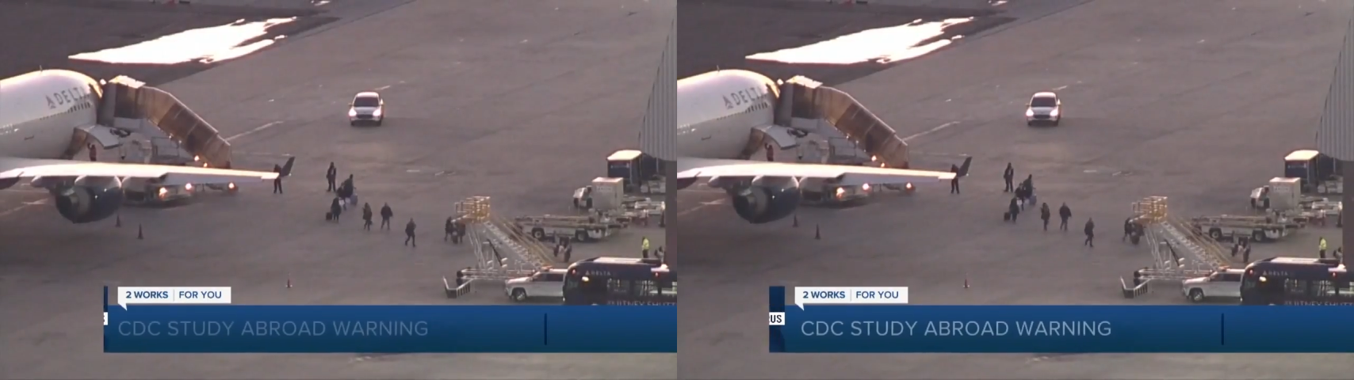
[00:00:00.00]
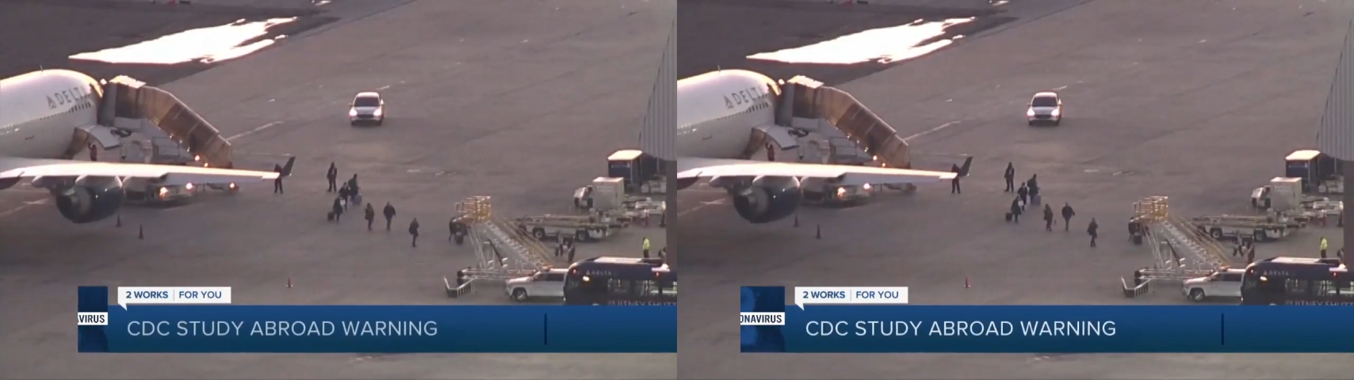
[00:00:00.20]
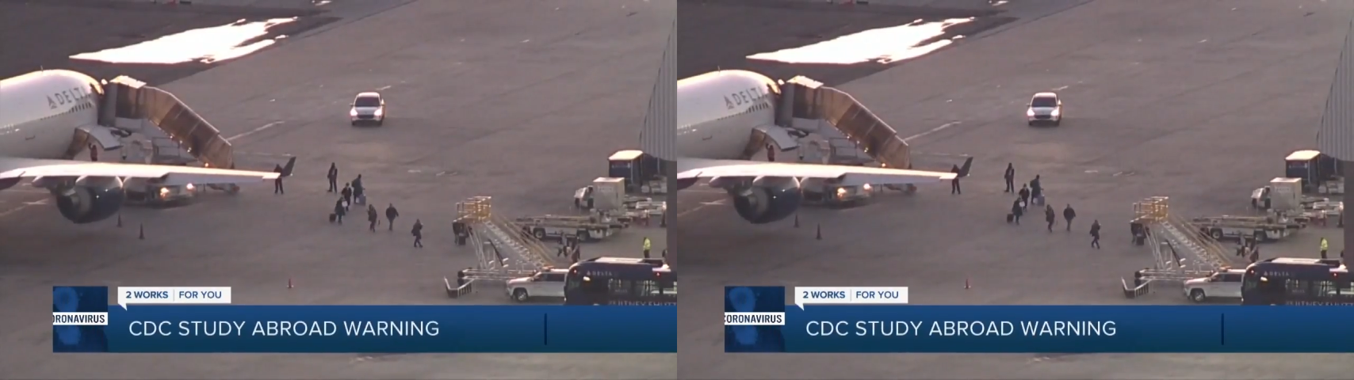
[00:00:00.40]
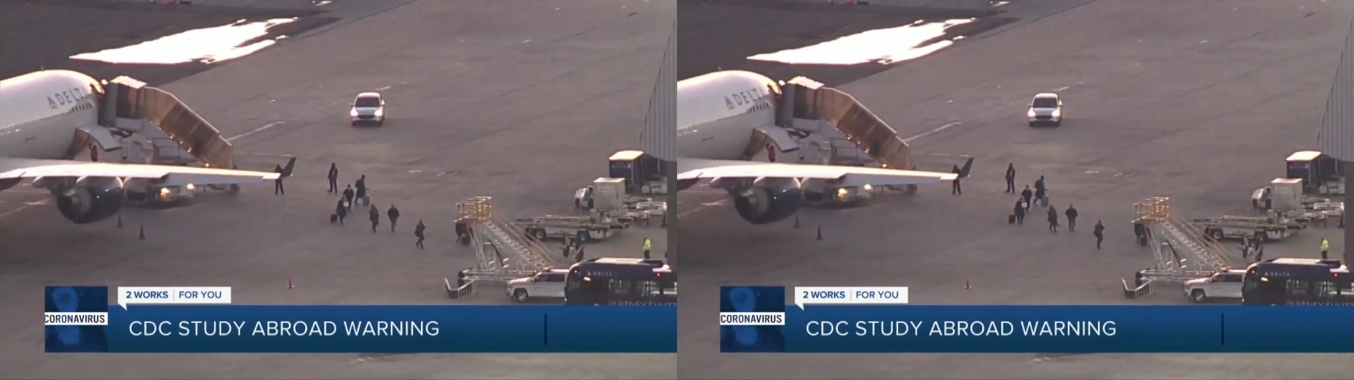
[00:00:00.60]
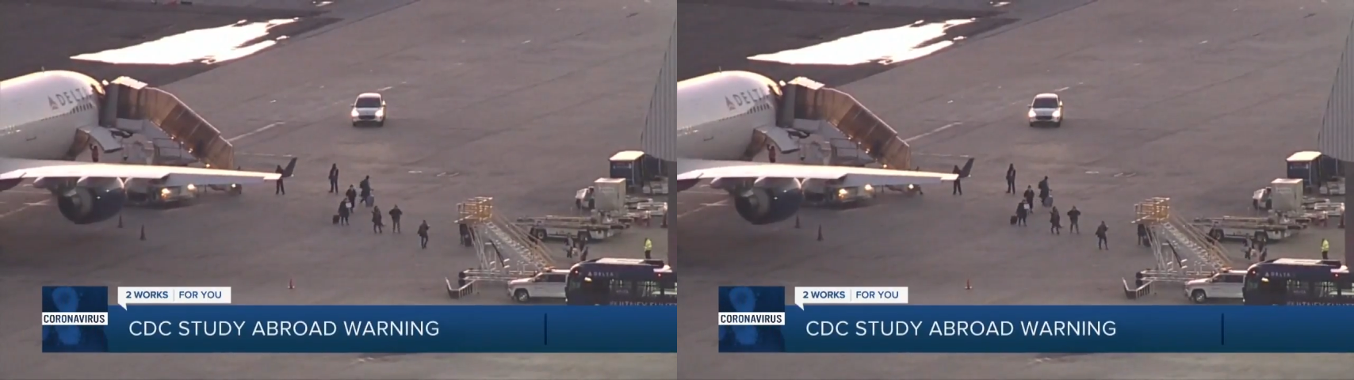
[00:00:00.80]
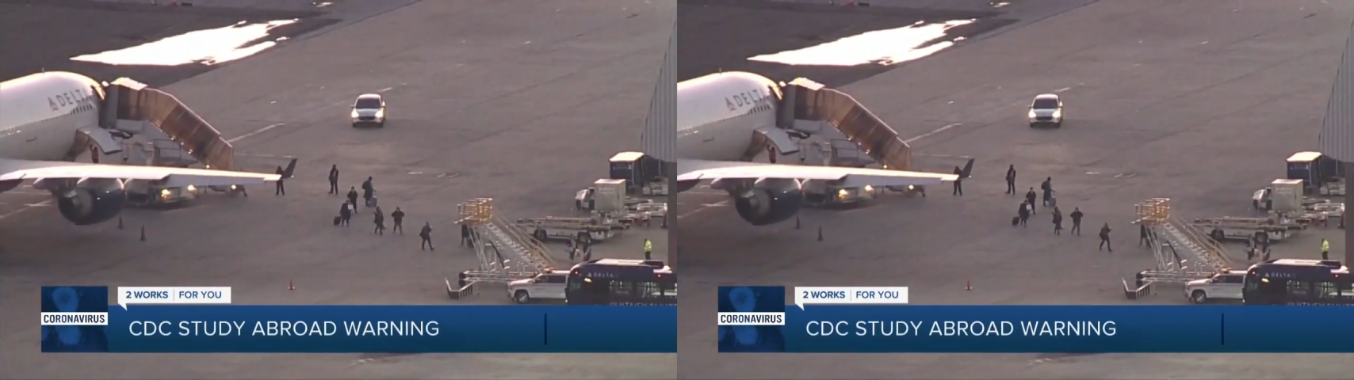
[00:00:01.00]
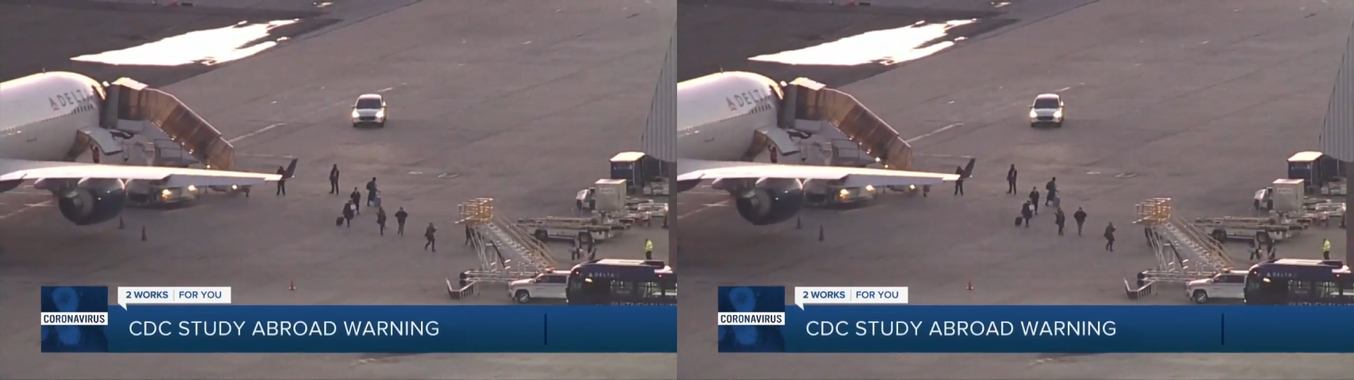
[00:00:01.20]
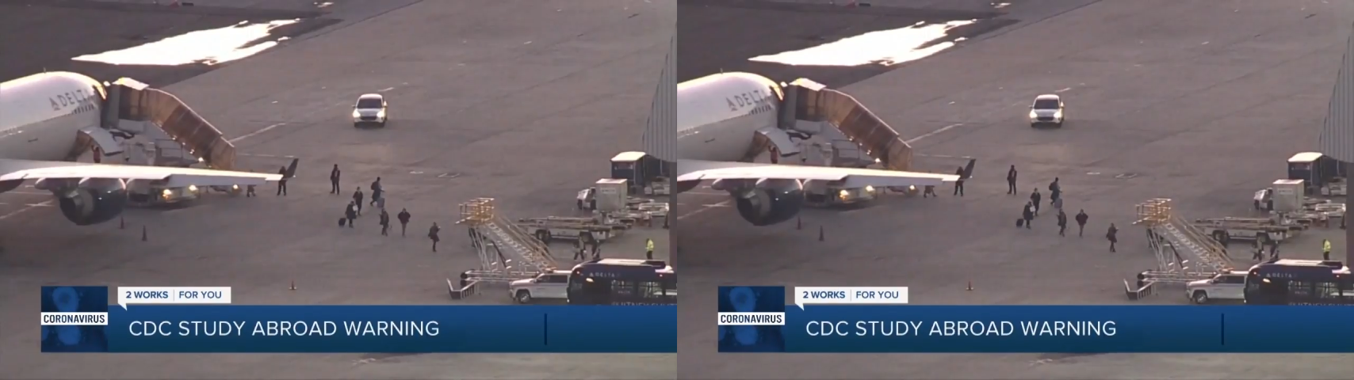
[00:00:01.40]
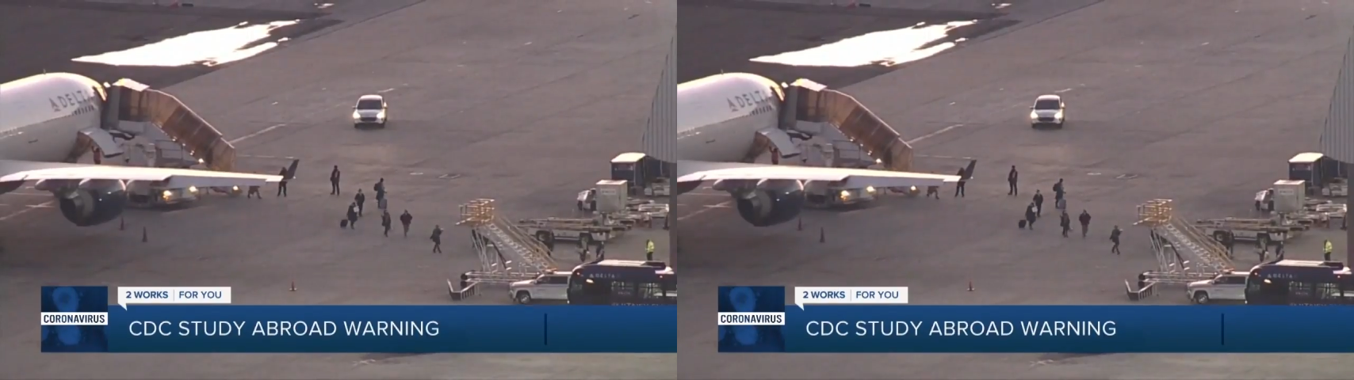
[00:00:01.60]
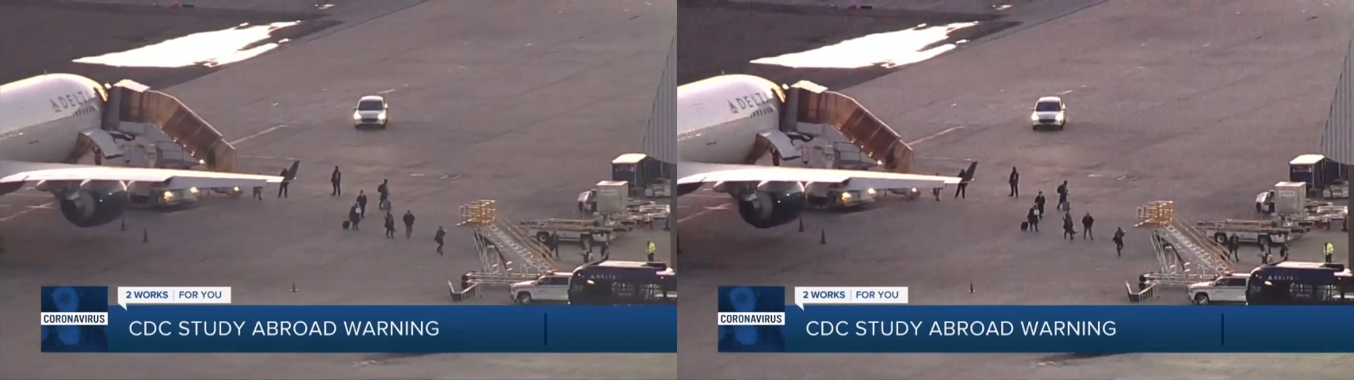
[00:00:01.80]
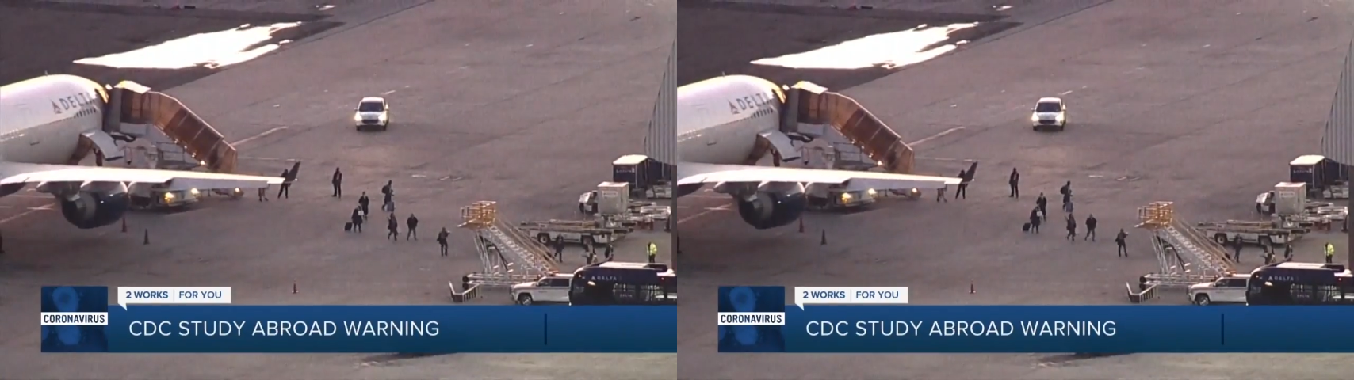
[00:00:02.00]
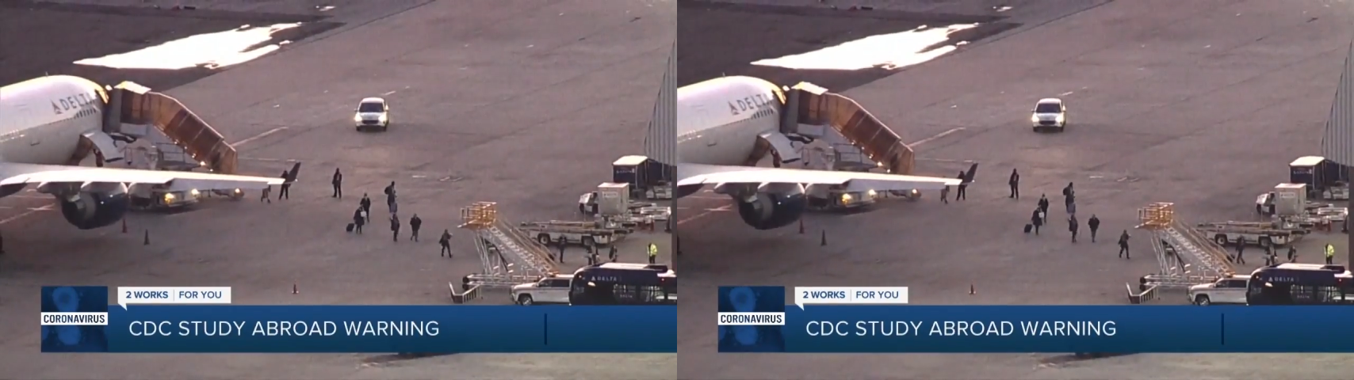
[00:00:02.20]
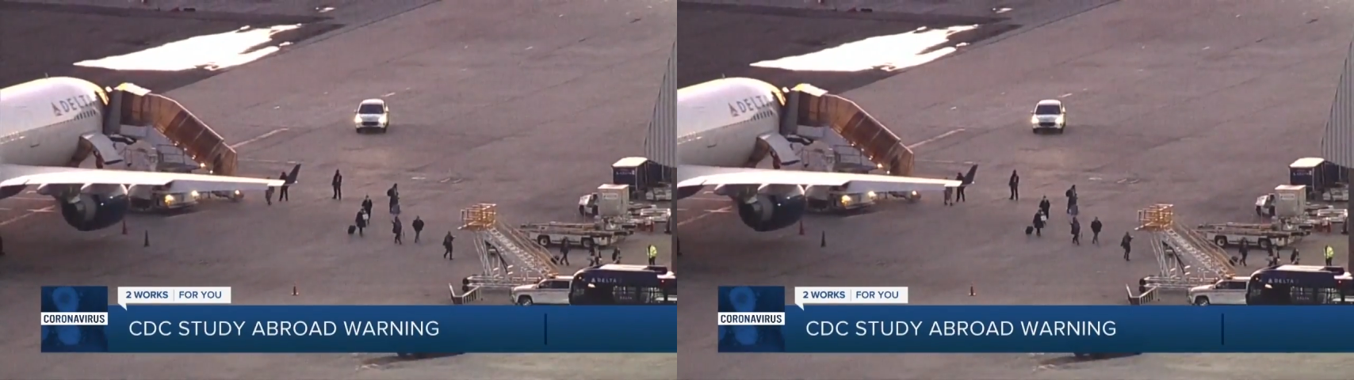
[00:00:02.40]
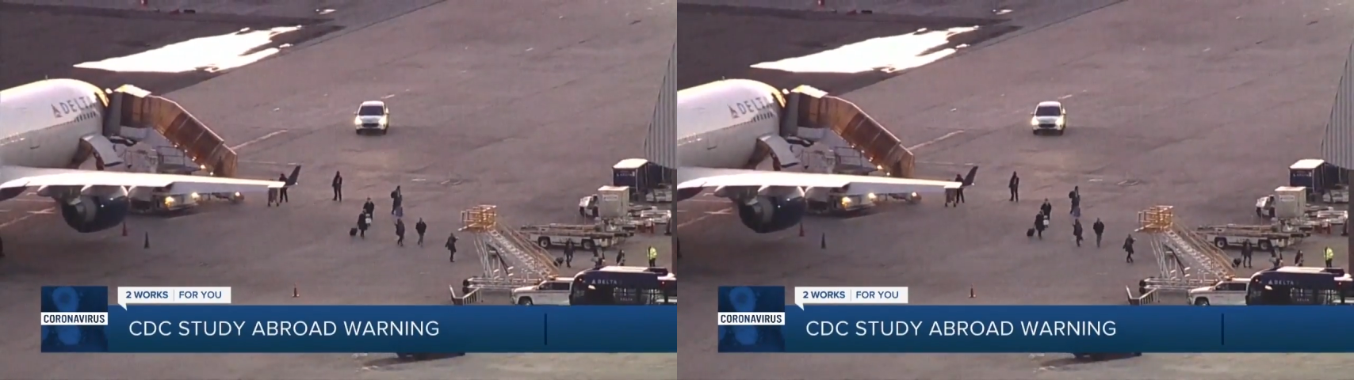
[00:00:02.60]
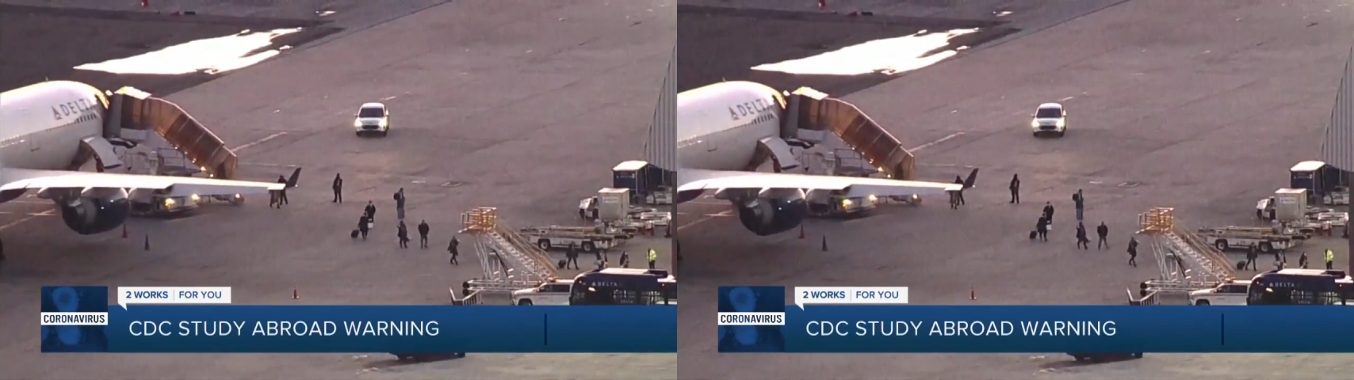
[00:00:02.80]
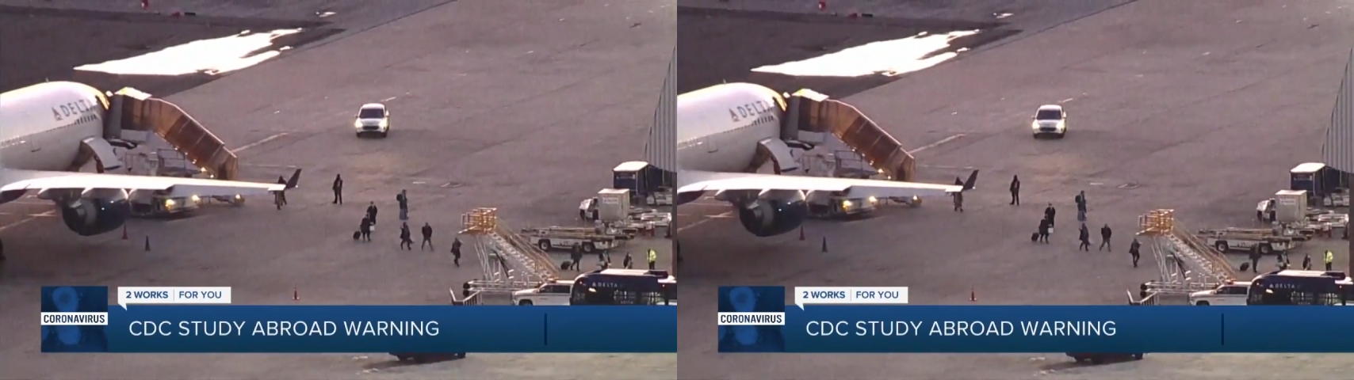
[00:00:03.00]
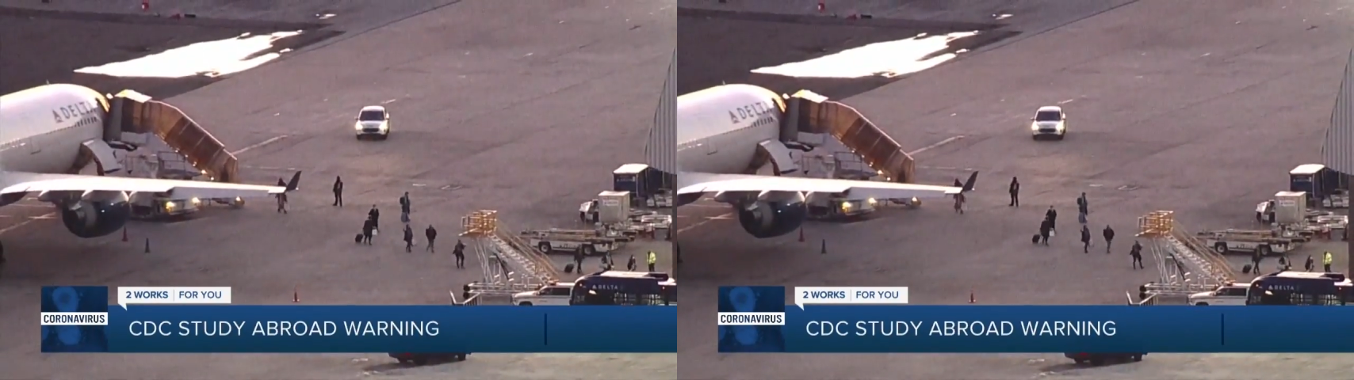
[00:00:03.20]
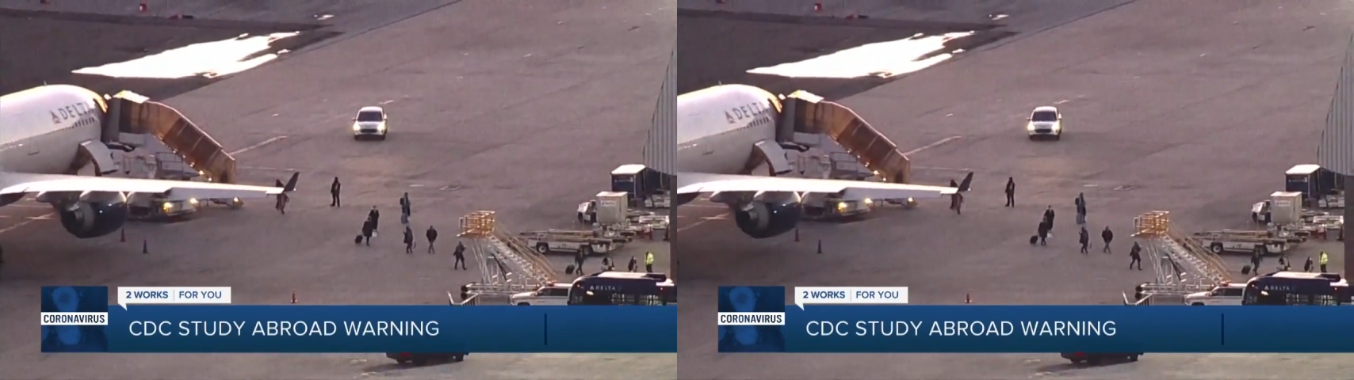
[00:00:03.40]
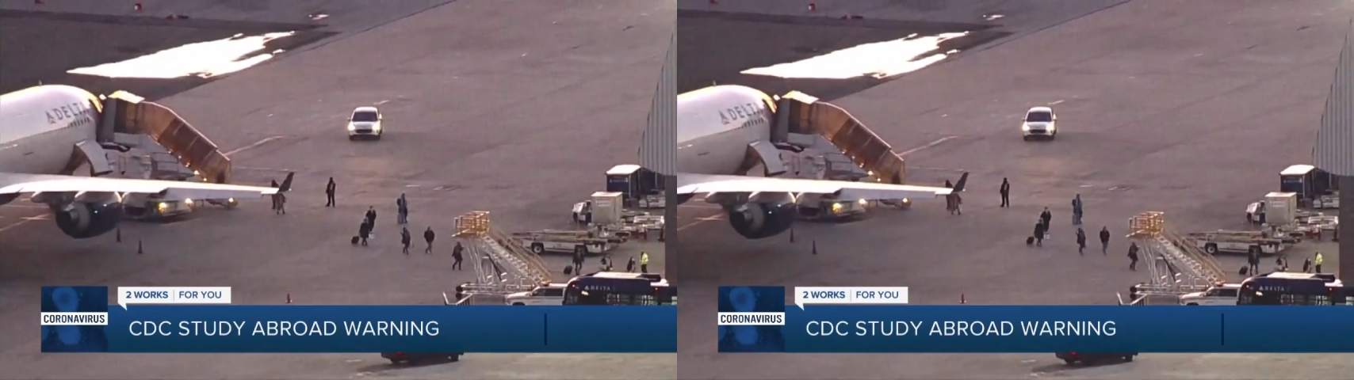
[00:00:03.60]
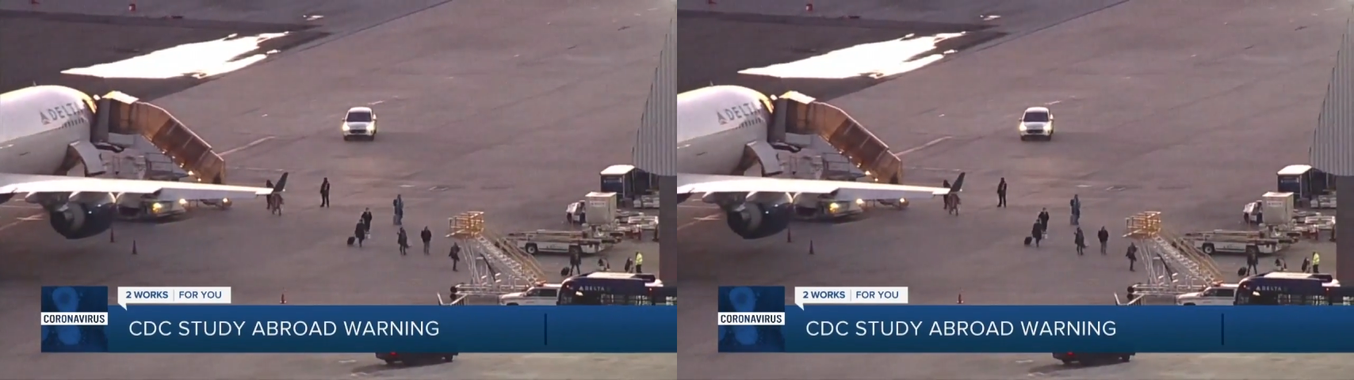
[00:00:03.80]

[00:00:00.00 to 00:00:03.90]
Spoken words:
[unreadable: no face in view]